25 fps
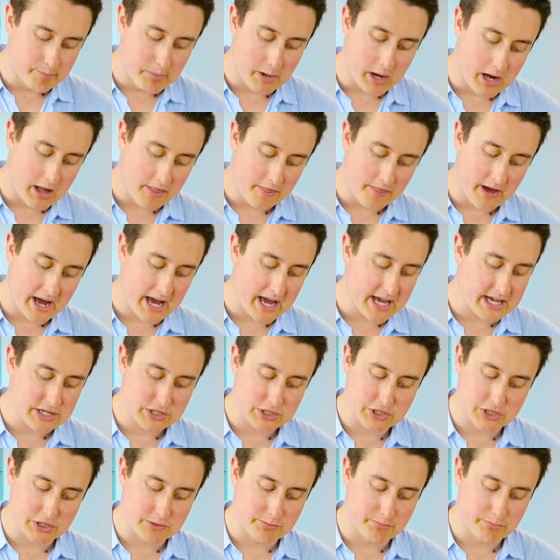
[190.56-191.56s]
but that is
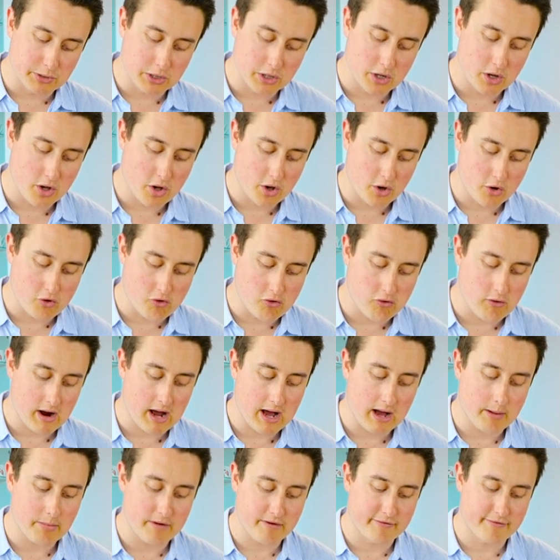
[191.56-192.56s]
just pure
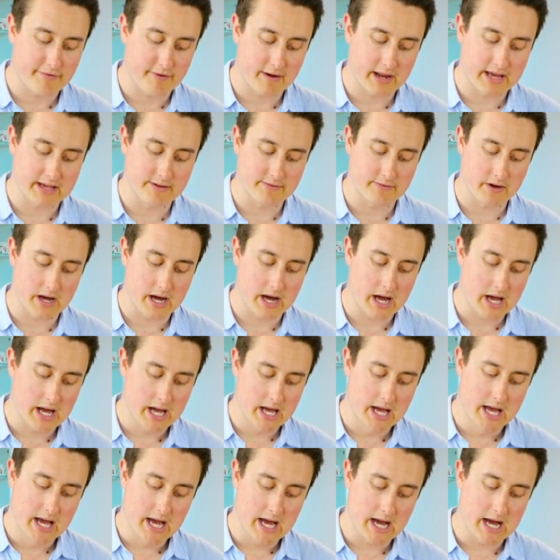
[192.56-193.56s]
crab flavor.
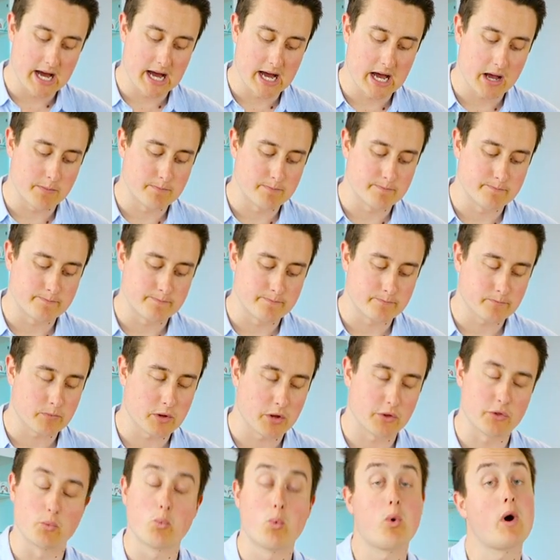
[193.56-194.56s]
Um,
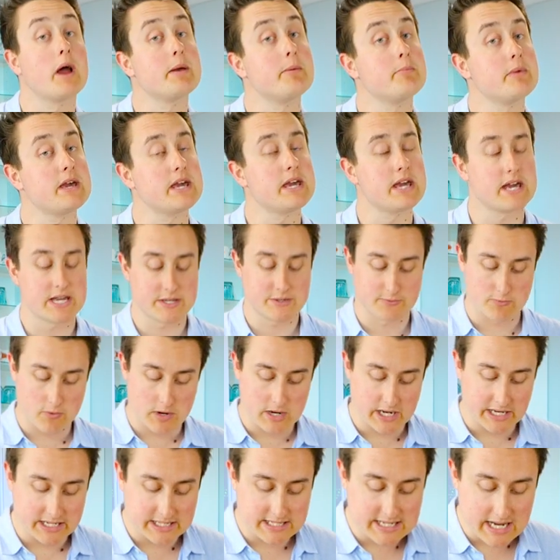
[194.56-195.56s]
the white meat is
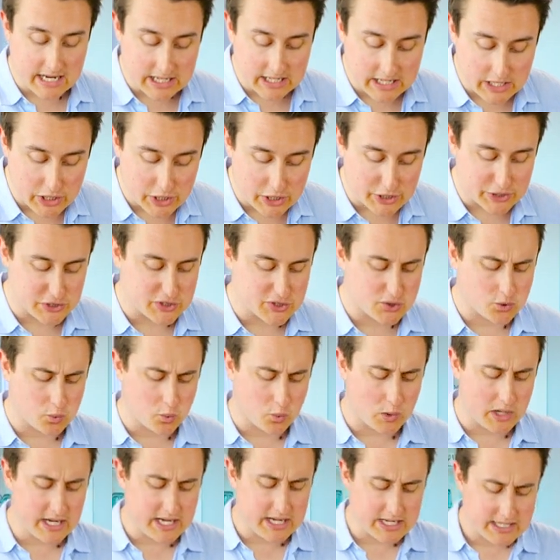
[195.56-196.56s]
really delicate and
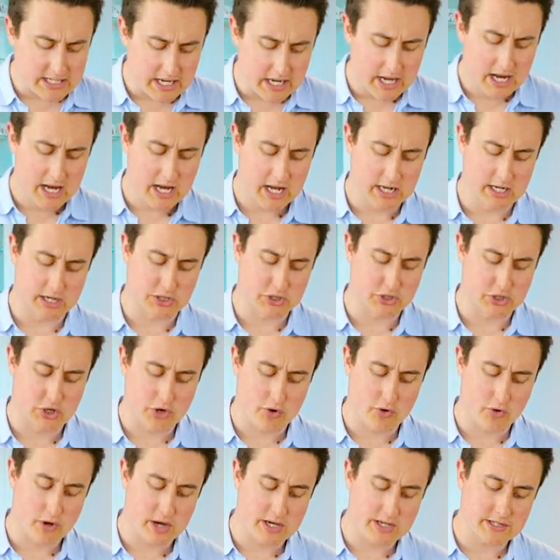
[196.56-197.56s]
sweet and
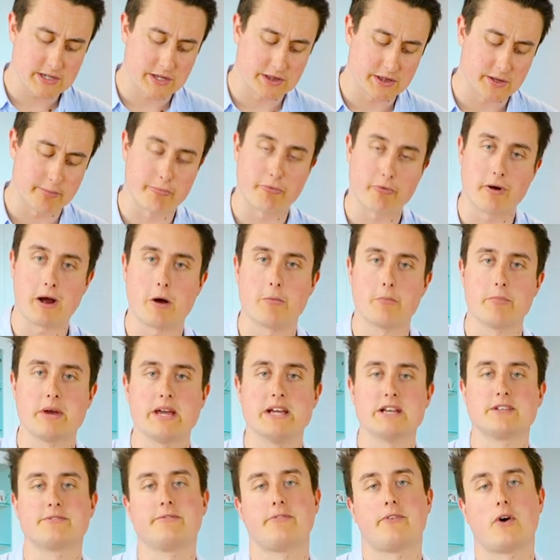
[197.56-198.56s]
luxurious, and the brown
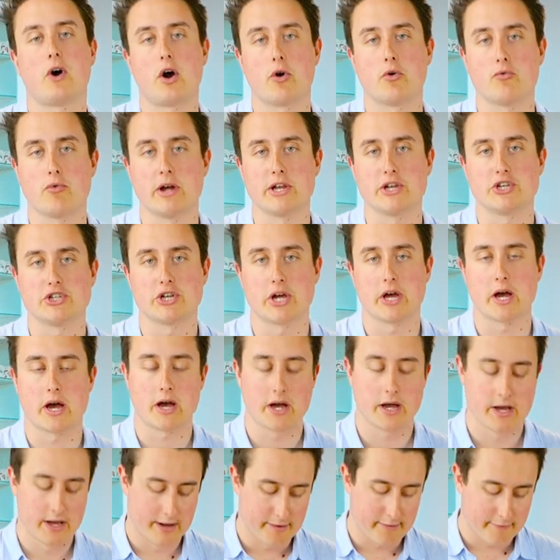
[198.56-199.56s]
meat is far richer
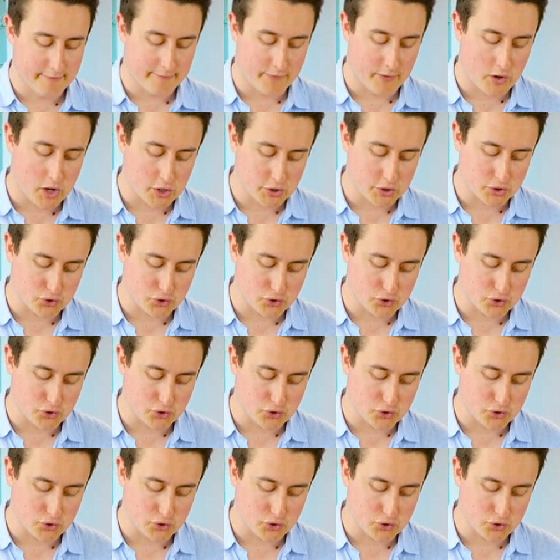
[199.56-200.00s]
far